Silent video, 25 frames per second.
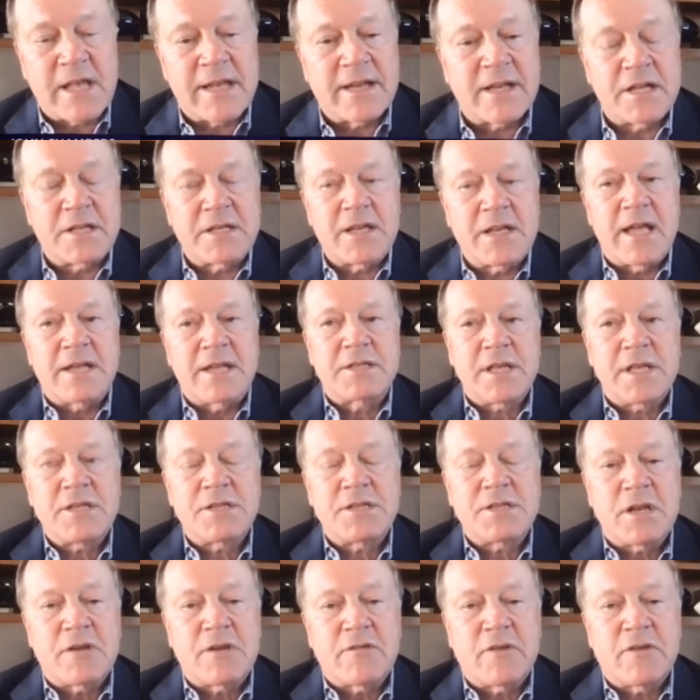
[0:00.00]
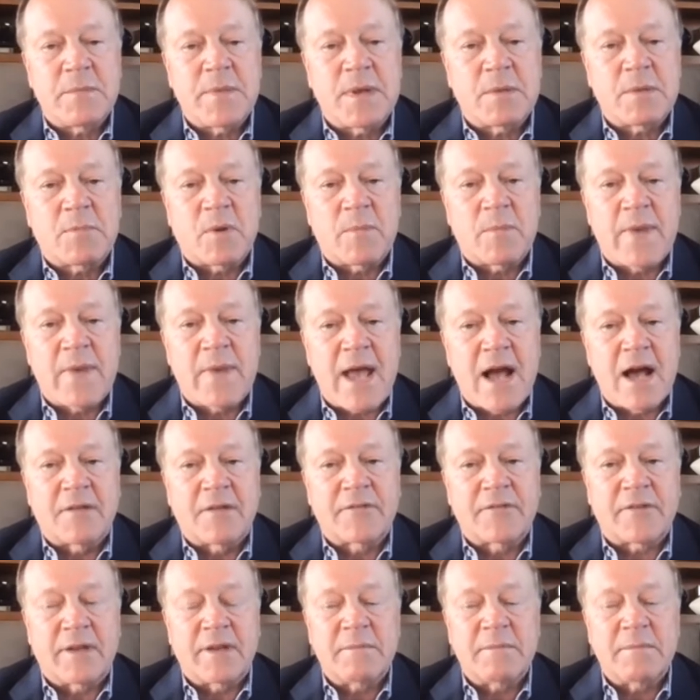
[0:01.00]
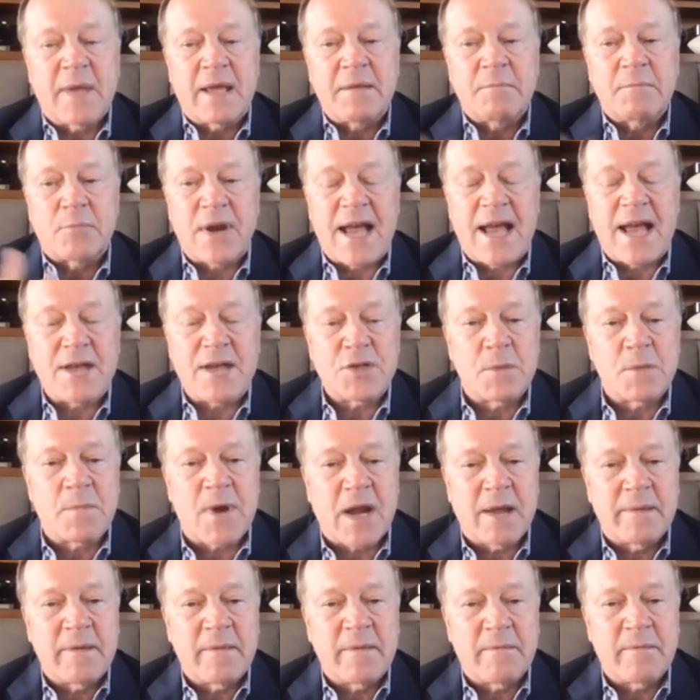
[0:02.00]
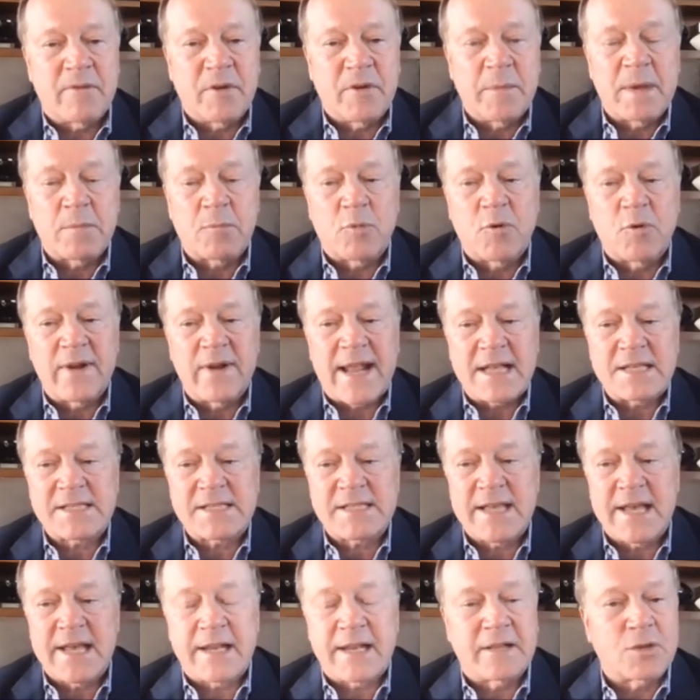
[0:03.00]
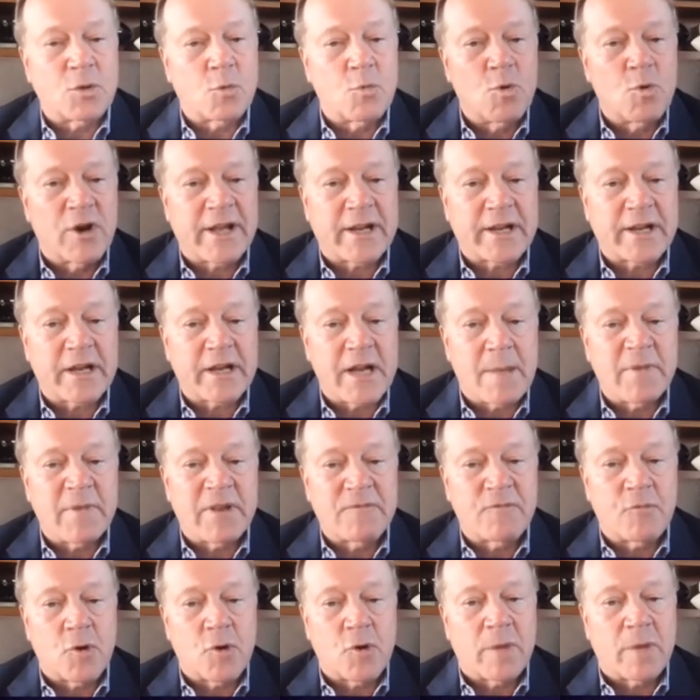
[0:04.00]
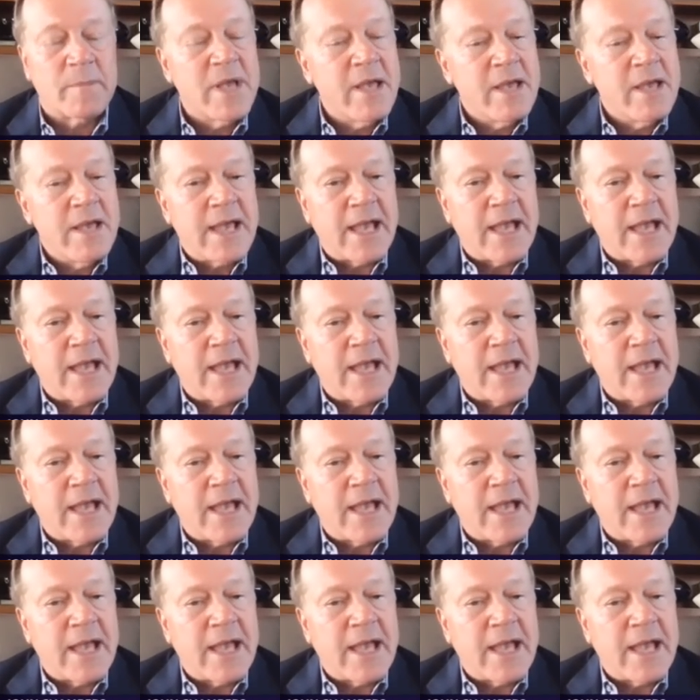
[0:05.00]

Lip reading: and it's easy to remember, Miles, and Brian, you might remember when I said at the World Economic Forum